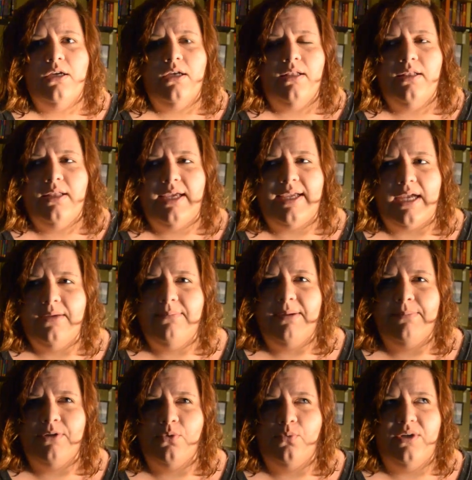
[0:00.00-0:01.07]
Like, I
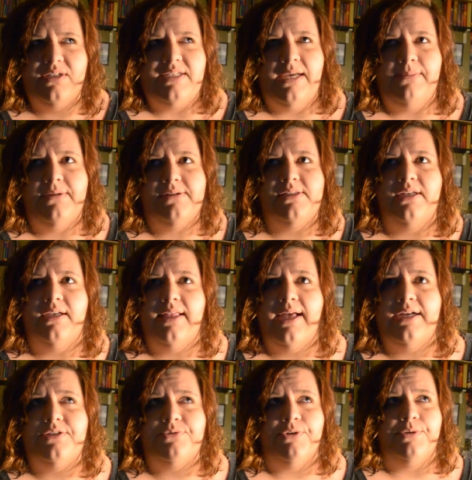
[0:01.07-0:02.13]
remember one time I was in a
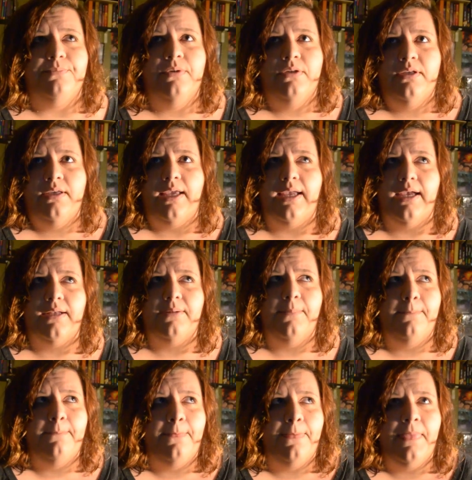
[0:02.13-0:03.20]
classroom, and
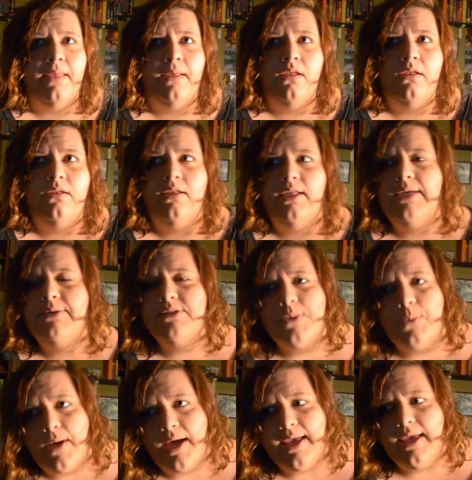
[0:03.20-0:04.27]
it was
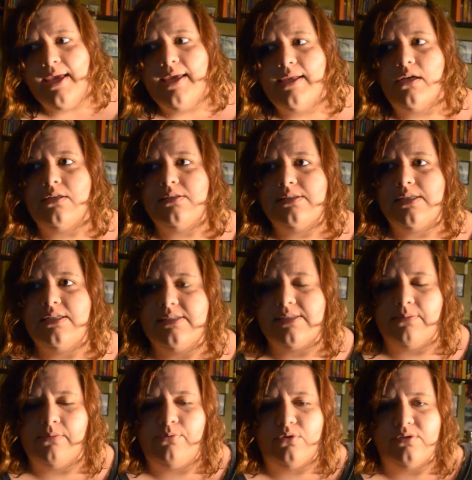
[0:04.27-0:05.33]
quiet, and all of a sudden
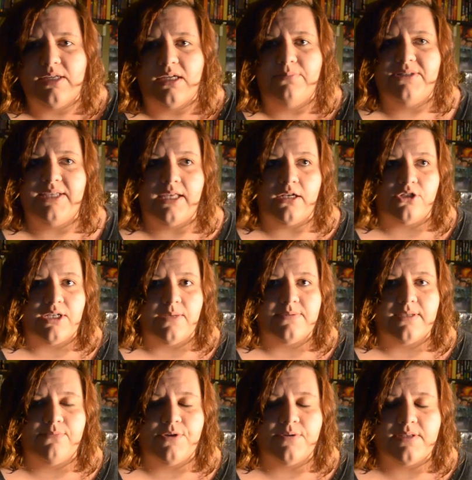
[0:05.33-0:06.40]
someone pulls out a potato chips.
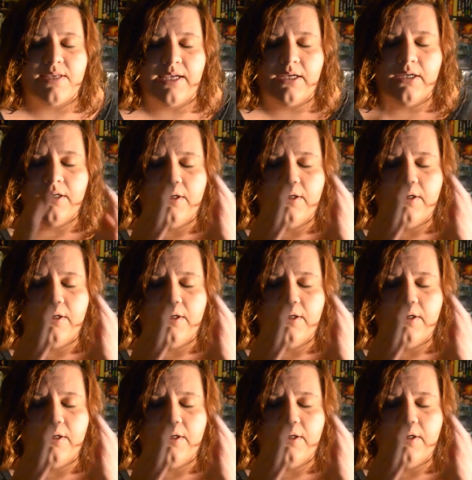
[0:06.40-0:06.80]
I'm just like,